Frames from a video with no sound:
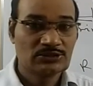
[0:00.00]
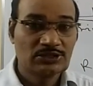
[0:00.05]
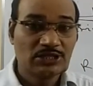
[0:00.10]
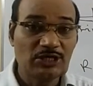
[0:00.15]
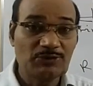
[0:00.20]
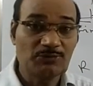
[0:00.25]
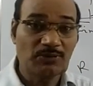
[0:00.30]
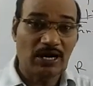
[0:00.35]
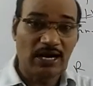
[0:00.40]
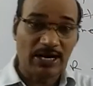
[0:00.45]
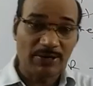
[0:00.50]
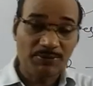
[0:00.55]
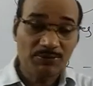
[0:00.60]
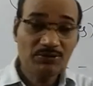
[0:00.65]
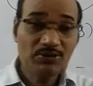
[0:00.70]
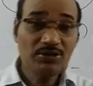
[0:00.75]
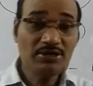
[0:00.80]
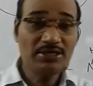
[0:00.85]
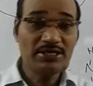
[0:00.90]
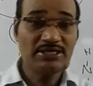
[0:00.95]
If
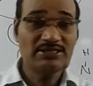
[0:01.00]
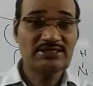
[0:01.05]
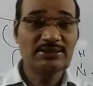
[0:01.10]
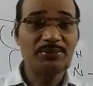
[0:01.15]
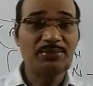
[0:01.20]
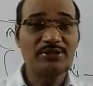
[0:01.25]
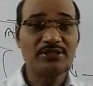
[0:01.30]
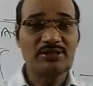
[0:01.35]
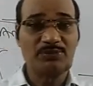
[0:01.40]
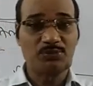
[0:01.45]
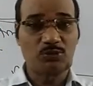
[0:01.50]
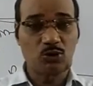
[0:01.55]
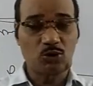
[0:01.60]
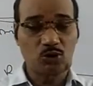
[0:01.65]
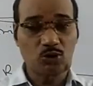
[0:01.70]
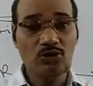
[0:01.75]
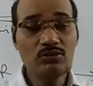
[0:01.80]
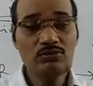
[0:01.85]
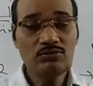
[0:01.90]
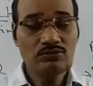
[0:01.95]
after accepting the
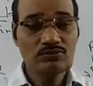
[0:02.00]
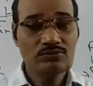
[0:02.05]
proton,